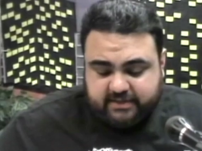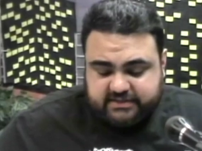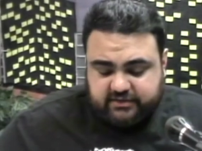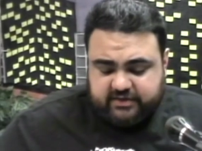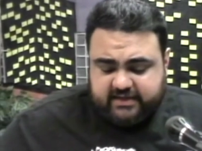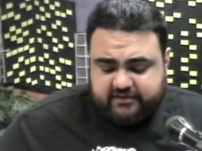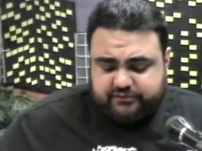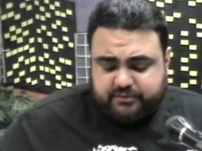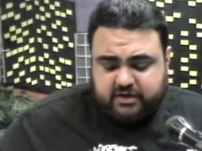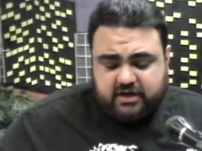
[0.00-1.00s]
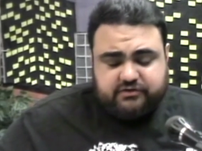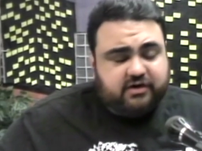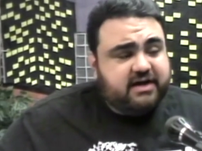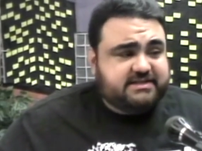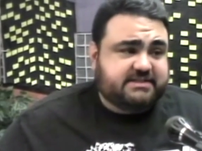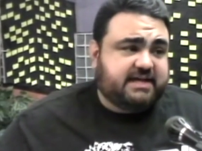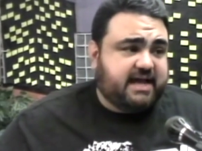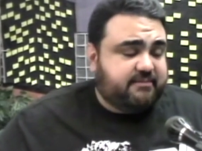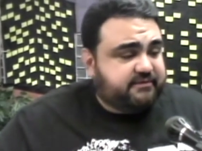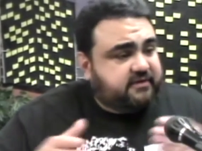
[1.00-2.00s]
Tony Hicks from the Contra Costa
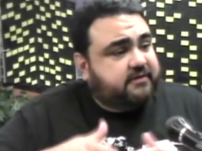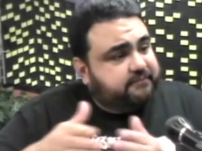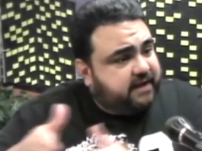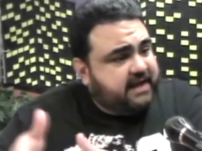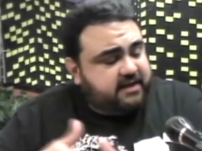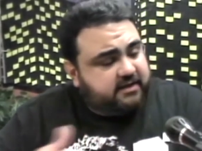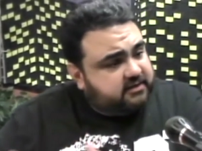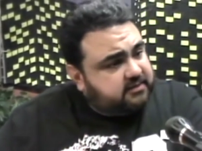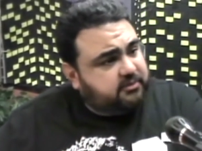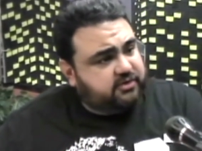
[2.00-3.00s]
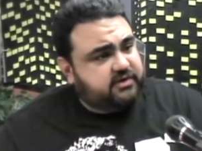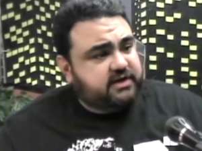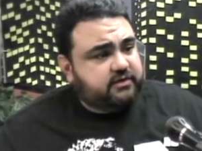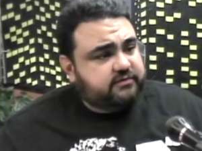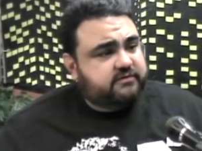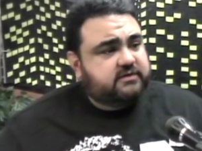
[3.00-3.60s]
Times via the Mercury News.